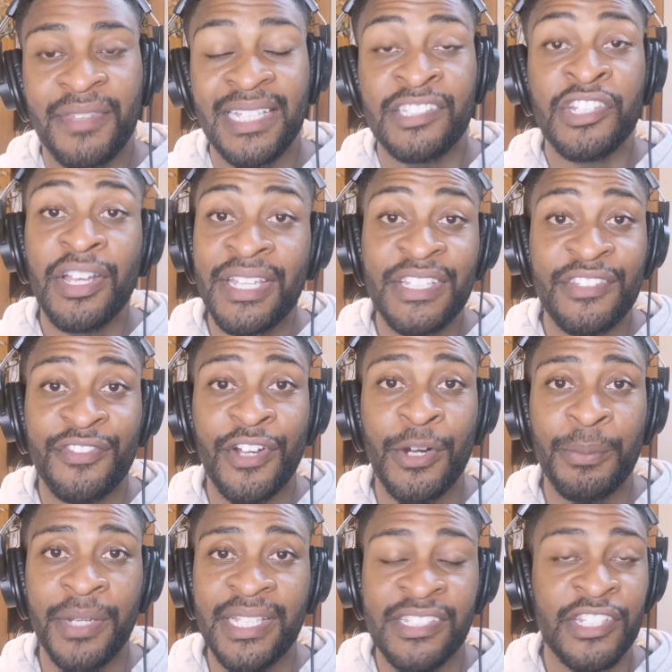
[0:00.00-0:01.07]
It's not his
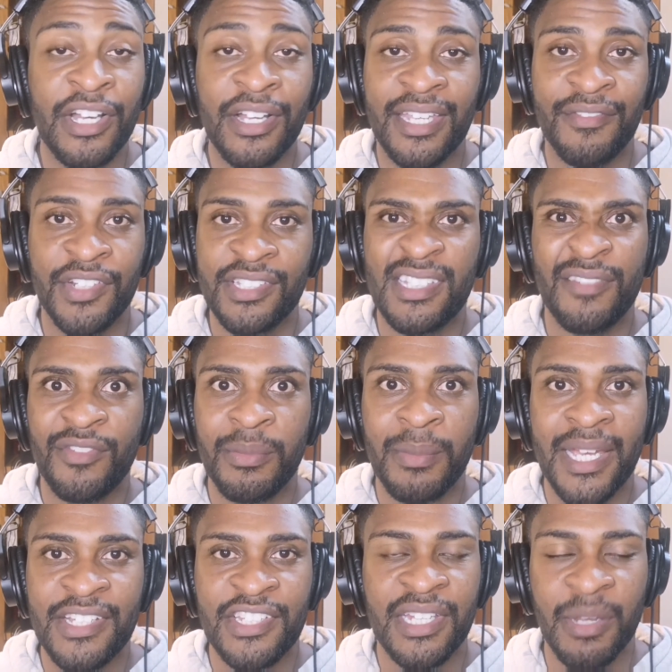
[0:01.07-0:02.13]
fault, but he's not giving us the
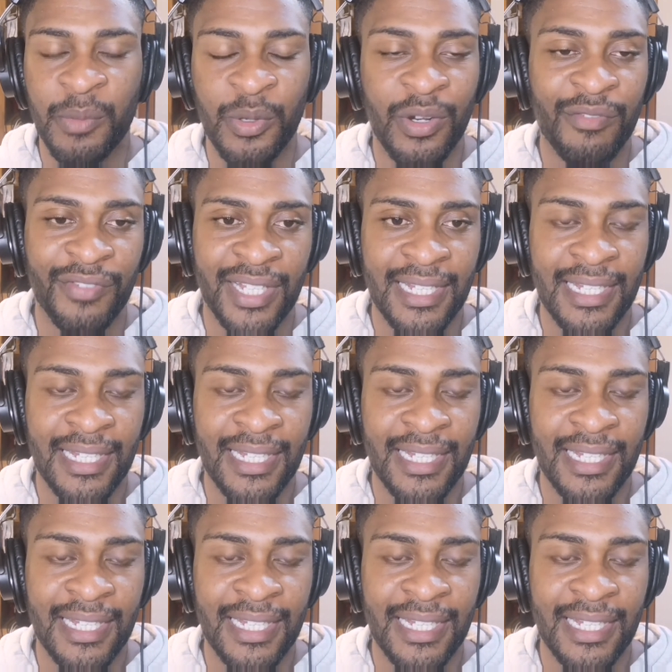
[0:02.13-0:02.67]
information that we want,